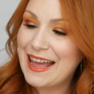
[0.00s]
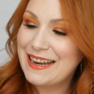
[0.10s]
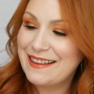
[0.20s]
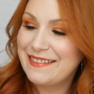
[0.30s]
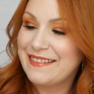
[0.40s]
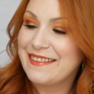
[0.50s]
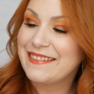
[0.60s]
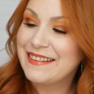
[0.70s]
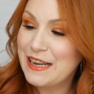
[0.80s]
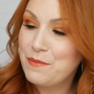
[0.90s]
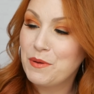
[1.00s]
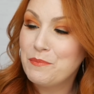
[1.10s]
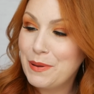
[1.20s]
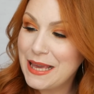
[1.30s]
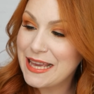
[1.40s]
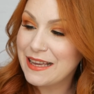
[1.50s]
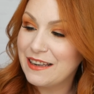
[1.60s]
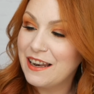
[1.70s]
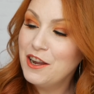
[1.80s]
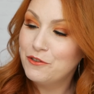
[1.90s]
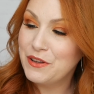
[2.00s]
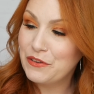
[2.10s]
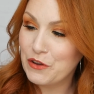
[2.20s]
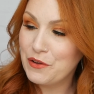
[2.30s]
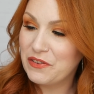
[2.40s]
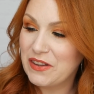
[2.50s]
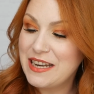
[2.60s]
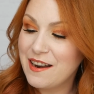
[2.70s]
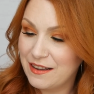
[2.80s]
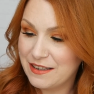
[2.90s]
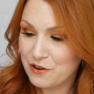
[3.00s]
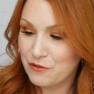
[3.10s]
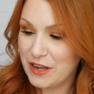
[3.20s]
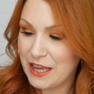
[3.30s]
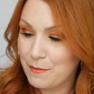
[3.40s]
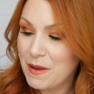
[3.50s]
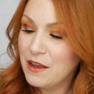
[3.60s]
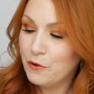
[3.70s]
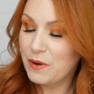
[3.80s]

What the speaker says: and this is a Sleep and Peel Resurfacing Night Cream